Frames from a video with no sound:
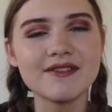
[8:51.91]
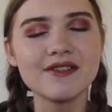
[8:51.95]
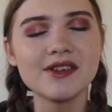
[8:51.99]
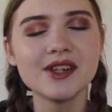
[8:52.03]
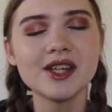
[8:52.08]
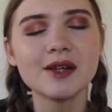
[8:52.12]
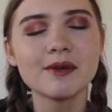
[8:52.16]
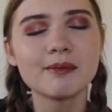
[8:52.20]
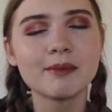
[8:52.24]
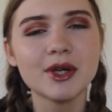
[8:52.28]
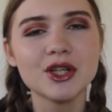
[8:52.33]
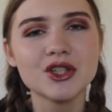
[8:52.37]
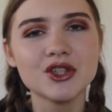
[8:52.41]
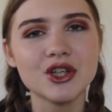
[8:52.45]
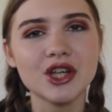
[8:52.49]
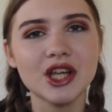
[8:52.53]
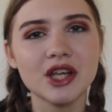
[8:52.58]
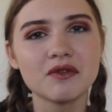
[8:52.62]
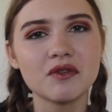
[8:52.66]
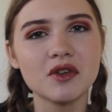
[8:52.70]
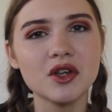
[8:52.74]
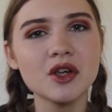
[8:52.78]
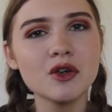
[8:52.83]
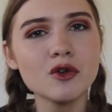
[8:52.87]
If you did, make sure you
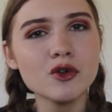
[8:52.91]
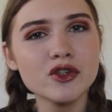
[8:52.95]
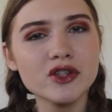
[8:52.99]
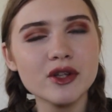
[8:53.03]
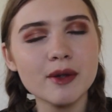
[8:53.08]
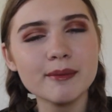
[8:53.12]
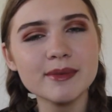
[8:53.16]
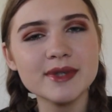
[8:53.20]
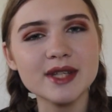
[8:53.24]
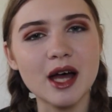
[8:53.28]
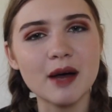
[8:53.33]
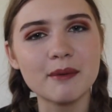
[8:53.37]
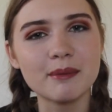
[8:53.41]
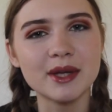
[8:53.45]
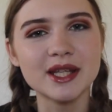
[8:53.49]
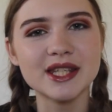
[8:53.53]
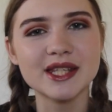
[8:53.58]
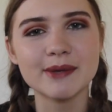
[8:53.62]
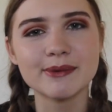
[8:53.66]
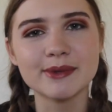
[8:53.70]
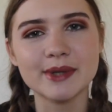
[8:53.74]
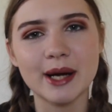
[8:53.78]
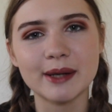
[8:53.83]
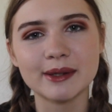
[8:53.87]
give it a huge thumbs up
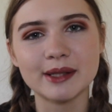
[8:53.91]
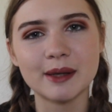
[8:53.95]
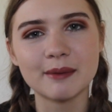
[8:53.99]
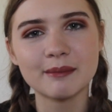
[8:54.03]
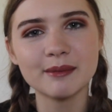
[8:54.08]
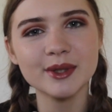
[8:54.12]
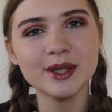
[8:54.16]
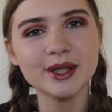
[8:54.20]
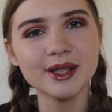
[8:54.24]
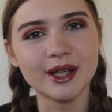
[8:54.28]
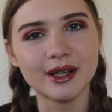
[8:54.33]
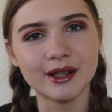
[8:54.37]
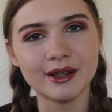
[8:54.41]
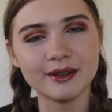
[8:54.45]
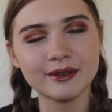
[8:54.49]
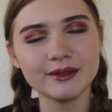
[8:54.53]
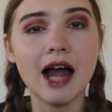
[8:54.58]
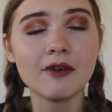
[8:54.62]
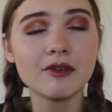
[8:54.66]
and subscribe down below.